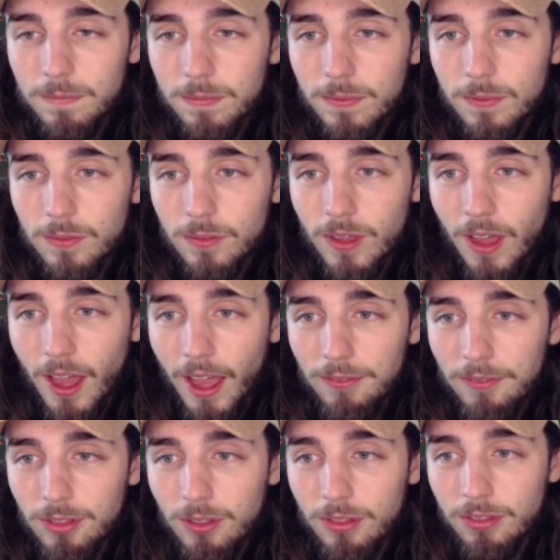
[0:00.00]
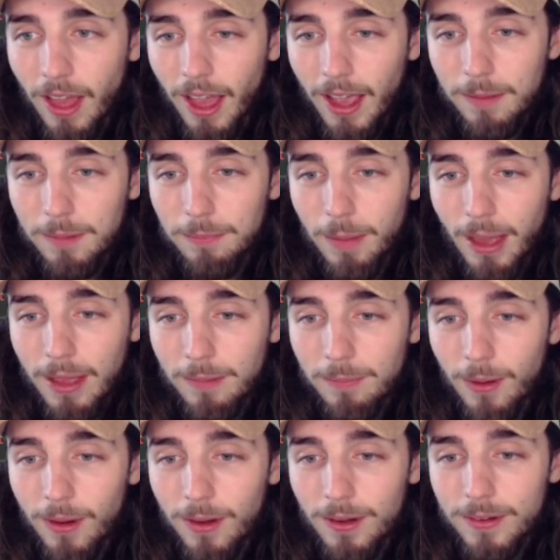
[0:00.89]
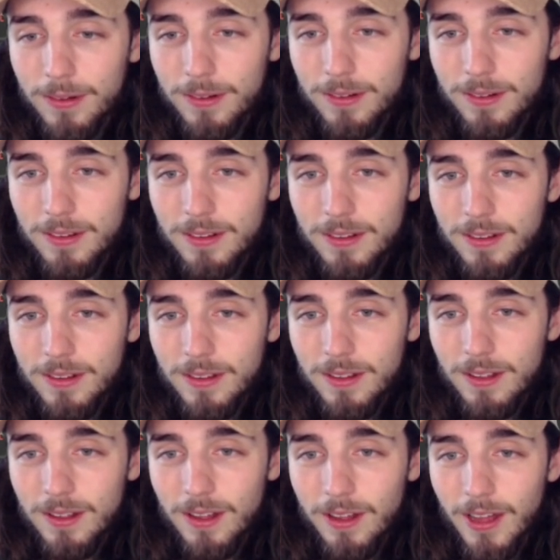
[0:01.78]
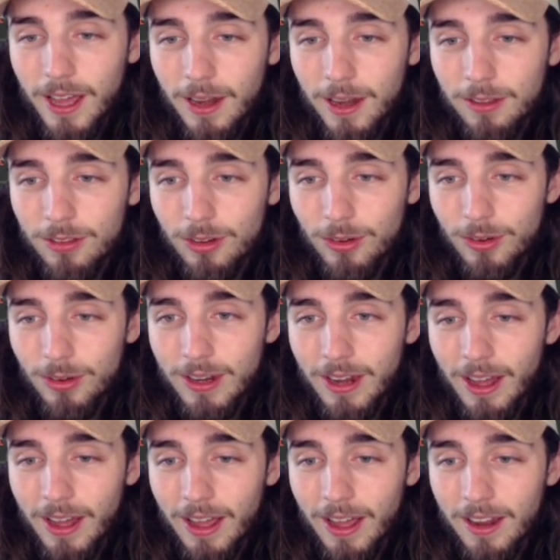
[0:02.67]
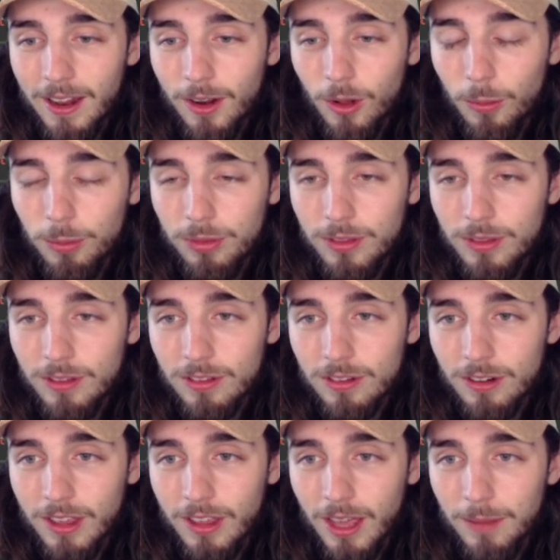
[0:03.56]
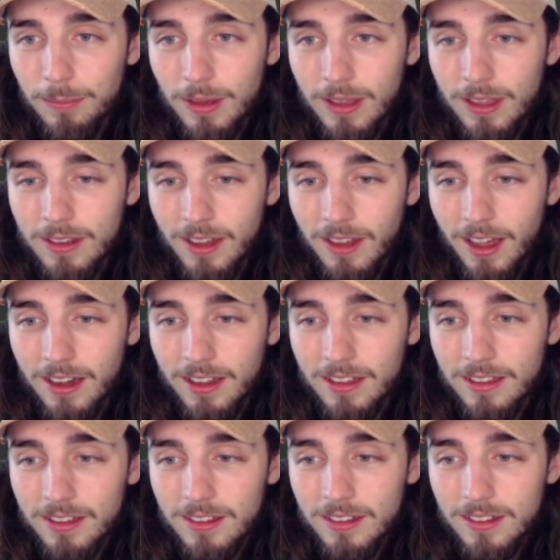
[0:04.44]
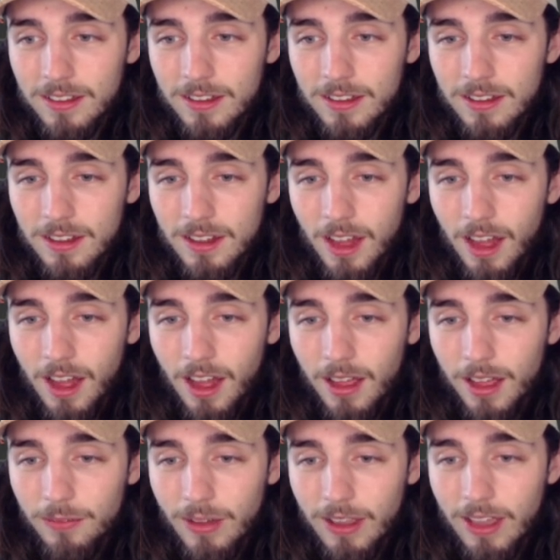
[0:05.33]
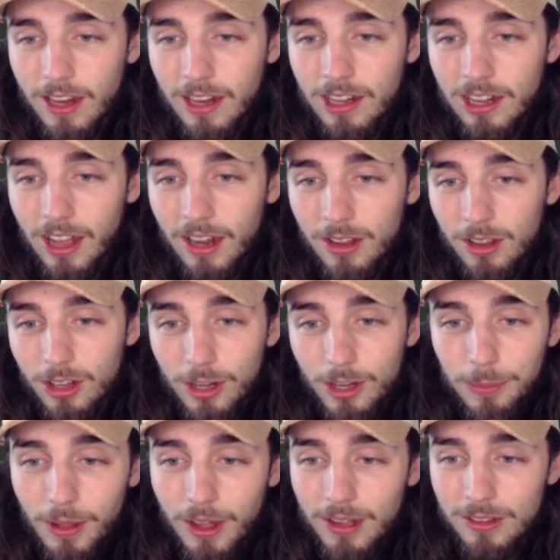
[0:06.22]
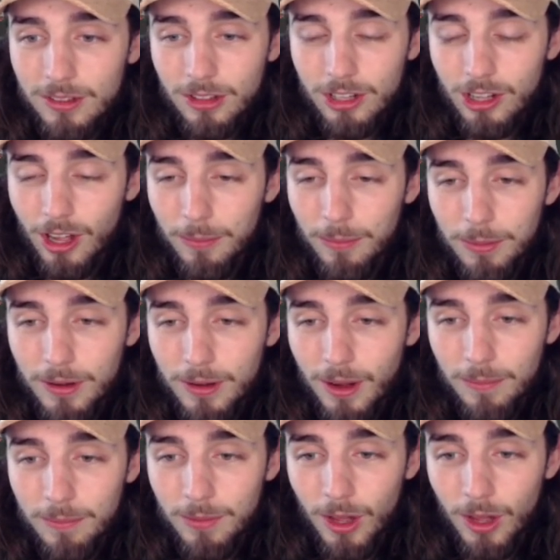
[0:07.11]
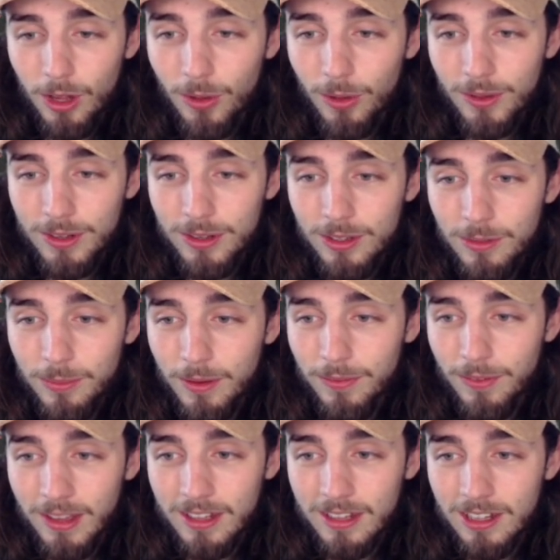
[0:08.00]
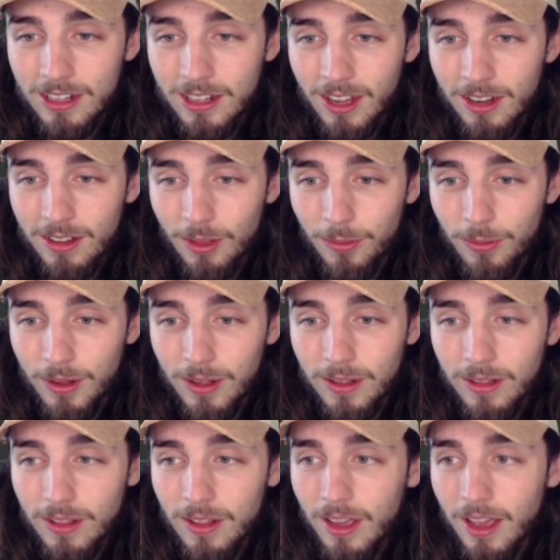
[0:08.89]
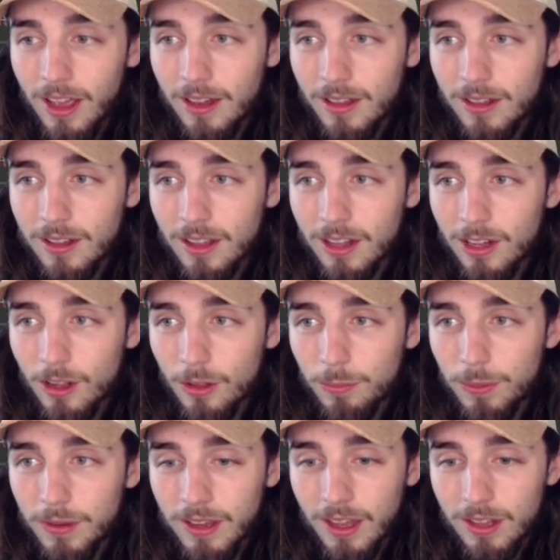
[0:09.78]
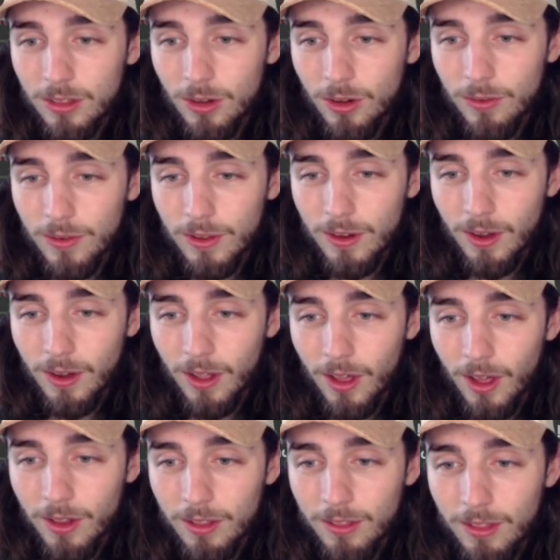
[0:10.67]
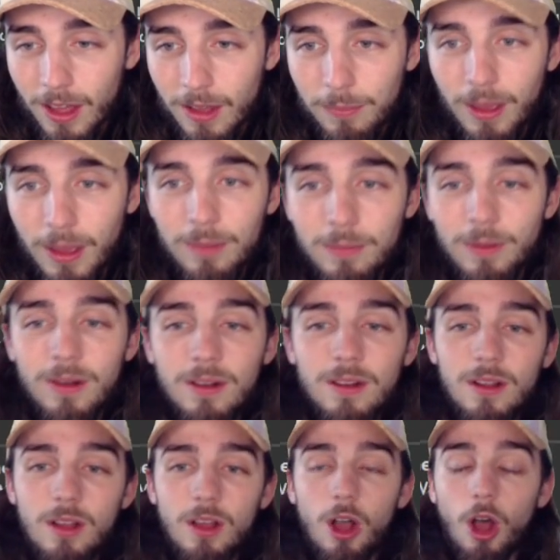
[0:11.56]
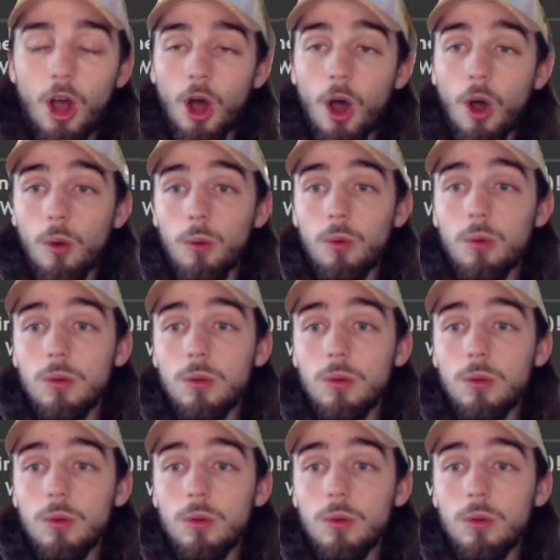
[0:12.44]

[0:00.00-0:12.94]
Okay, I have to sack Magmar and Serena, and then hope Sneasler Gambit can tidy. If I get a chance, I'll Triple Axle the Chomper. I'm not going to, but if I get the chance, I will. And since I just protected over here, I got to sack Magmar. Oh!